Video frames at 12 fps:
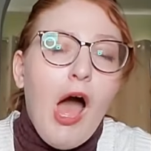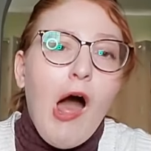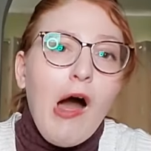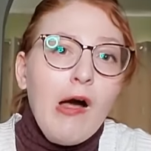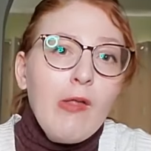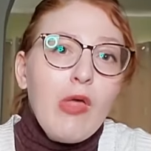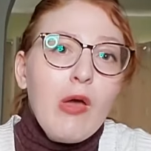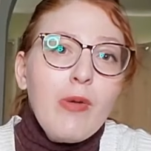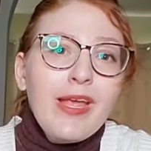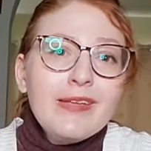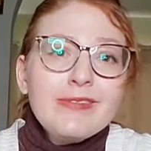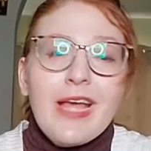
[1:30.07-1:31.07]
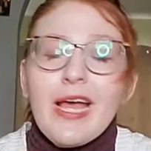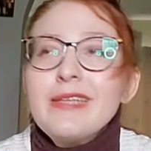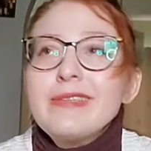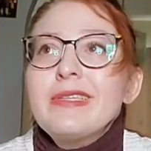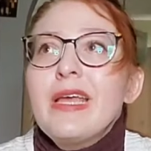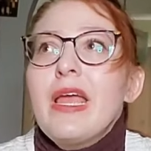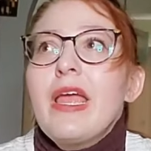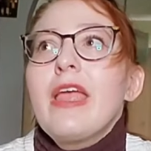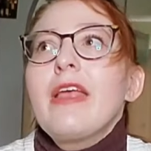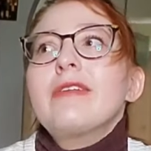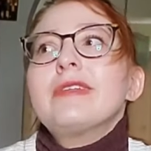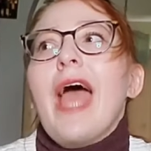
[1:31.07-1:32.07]
although he says
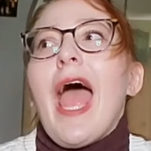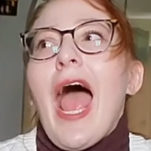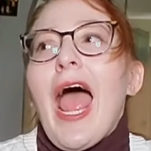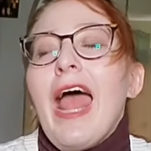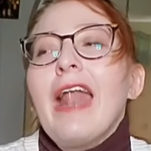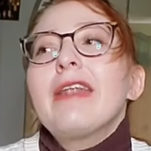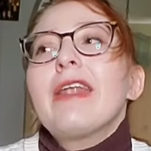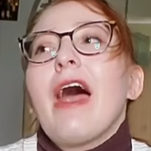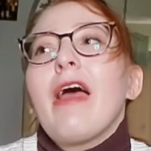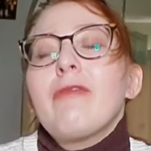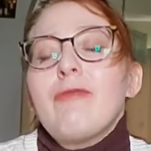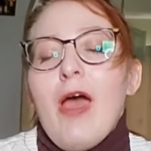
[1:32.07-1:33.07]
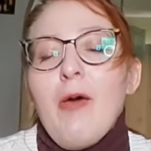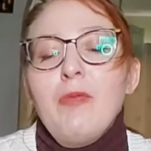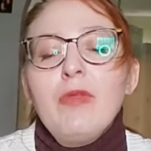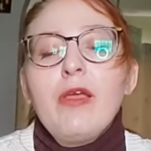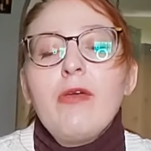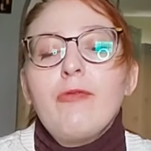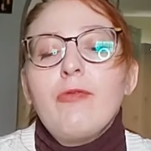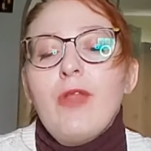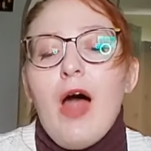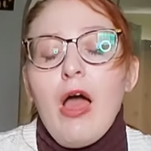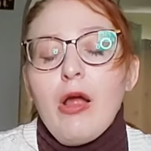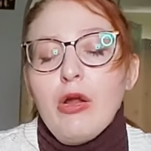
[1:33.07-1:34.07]
he's anti family
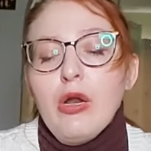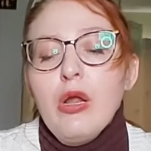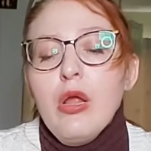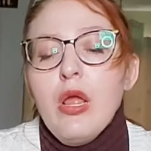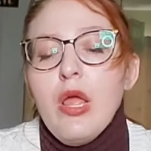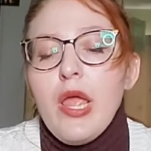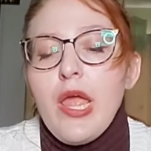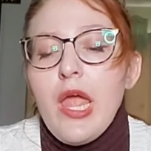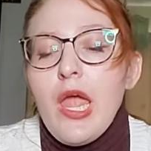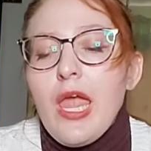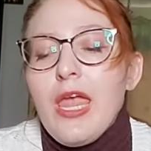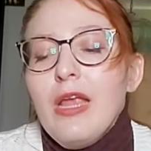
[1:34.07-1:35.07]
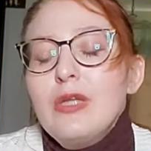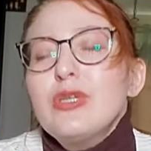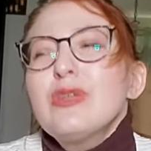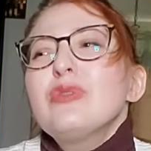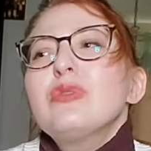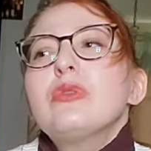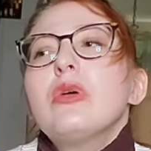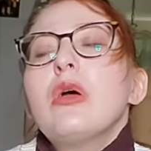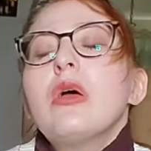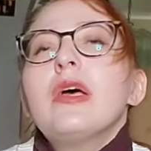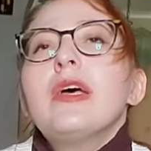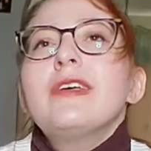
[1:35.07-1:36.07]
vlogger, he just
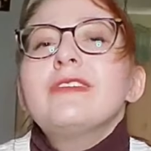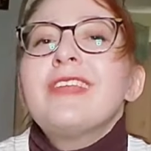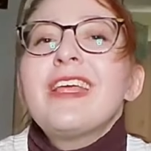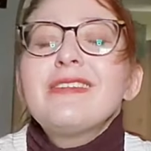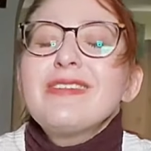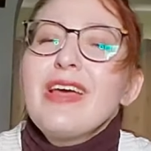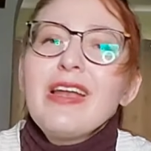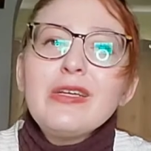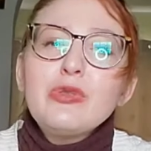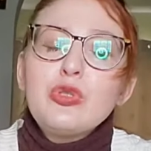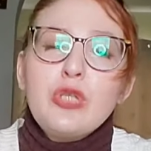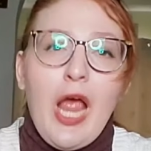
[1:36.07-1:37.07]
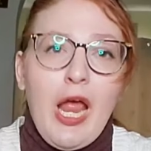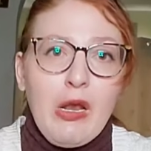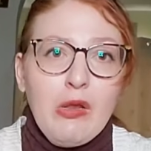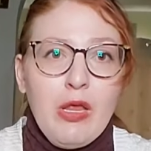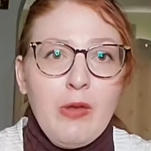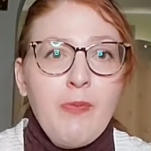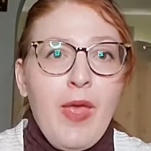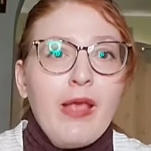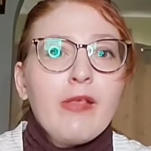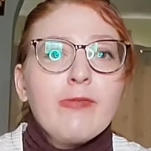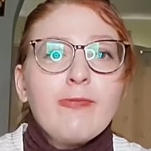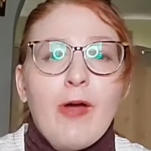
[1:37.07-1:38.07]
sits on his channel and
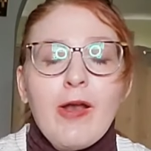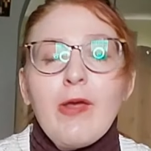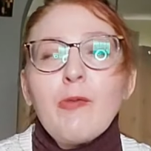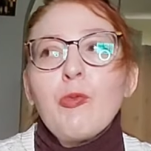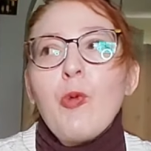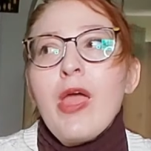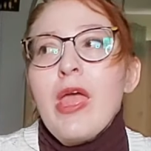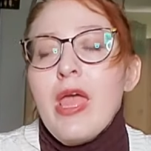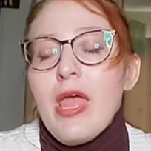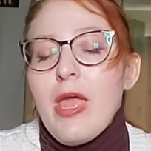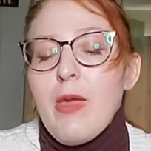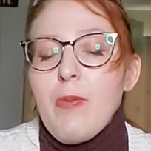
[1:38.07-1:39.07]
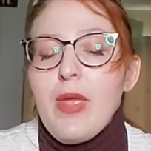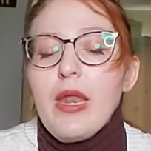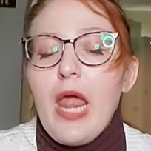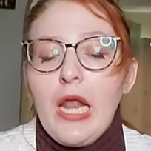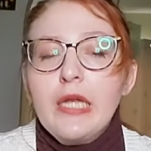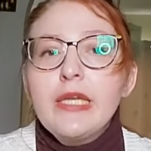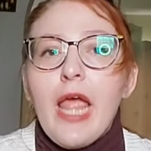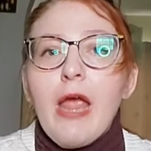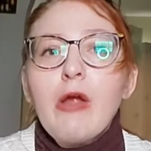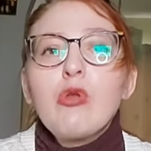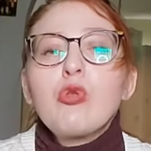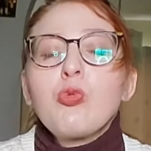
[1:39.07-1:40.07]
makes fun of women and
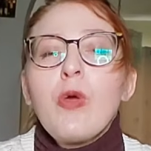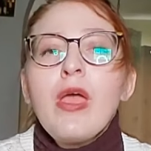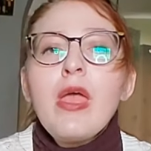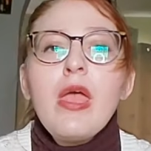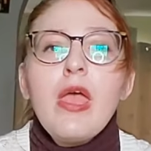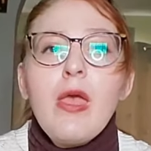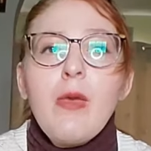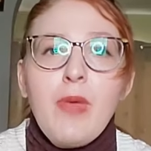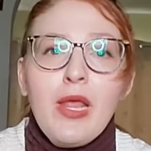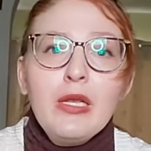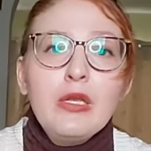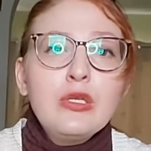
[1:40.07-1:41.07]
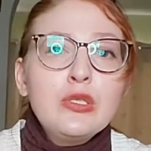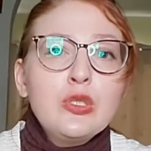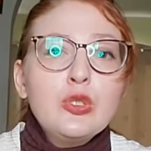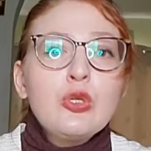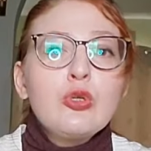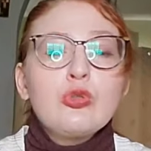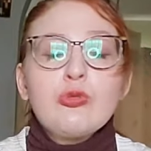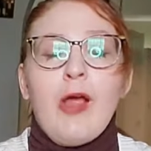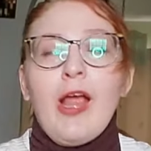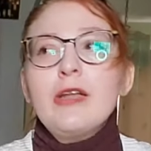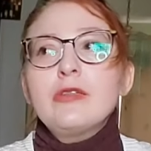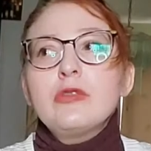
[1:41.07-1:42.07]
tears women to
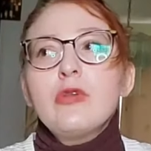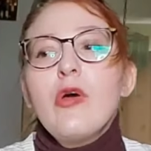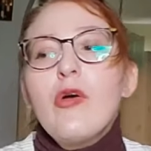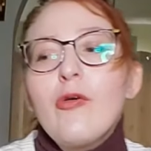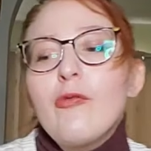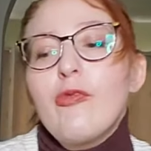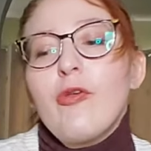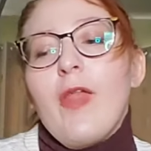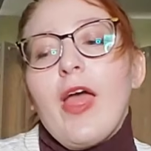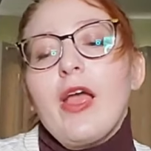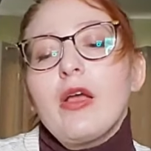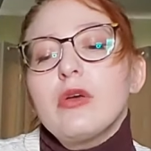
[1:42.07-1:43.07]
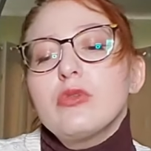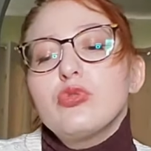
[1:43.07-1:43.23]
shreds for like